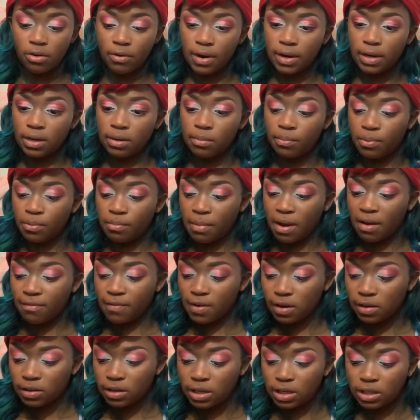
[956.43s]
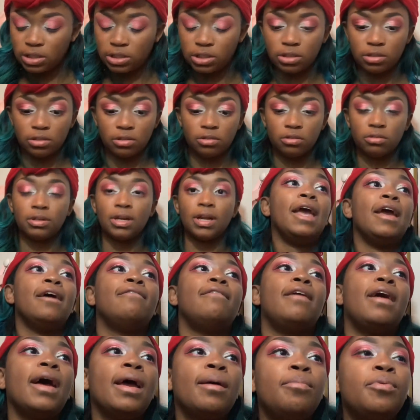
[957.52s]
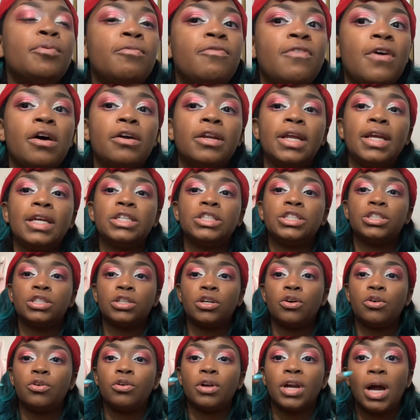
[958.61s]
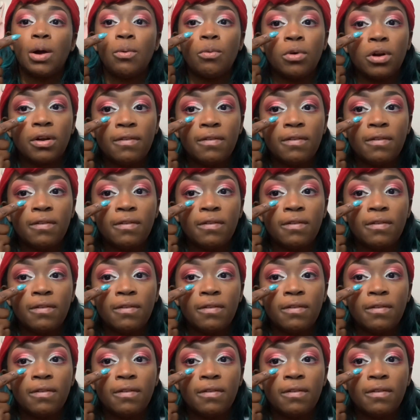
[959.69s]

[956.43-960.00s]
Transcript: I didn't put my foundation on. If I had put foundation on, I would have